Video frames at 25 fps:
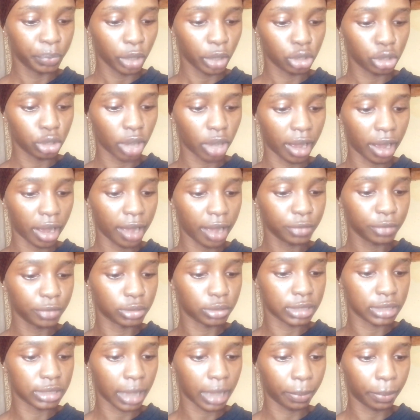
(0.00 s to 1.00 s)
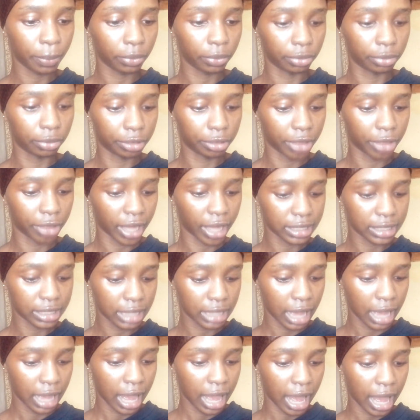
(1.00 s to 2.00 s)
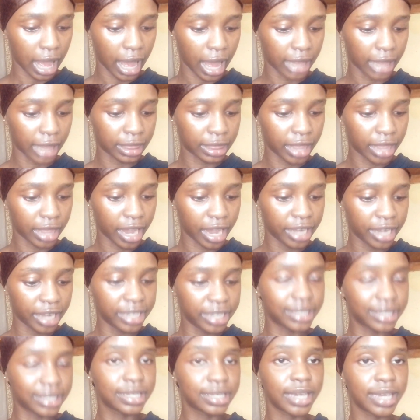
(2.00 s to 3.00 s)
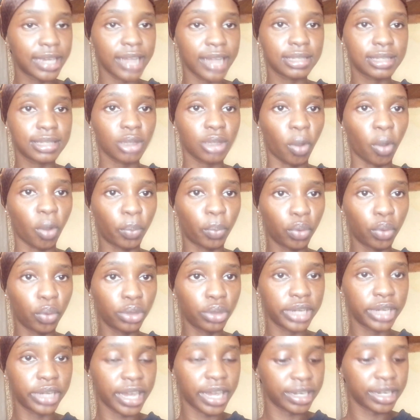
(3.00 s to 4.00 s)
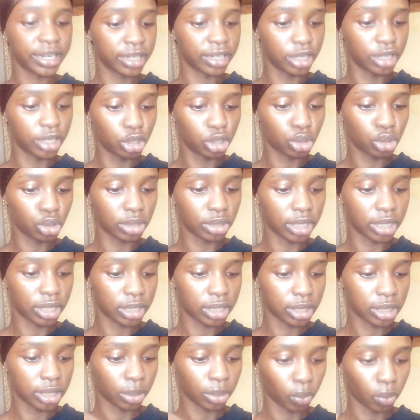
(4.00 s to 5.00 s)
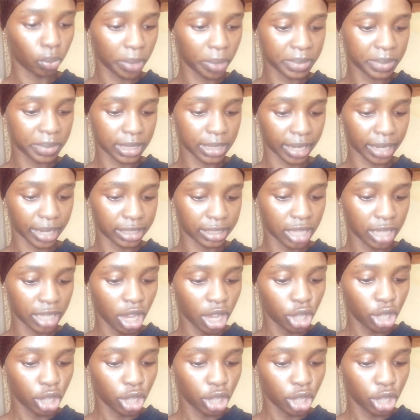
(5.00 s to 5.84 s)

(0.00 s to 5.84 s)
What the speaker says: So I have to tap on that, and then it gets uploaded into this website.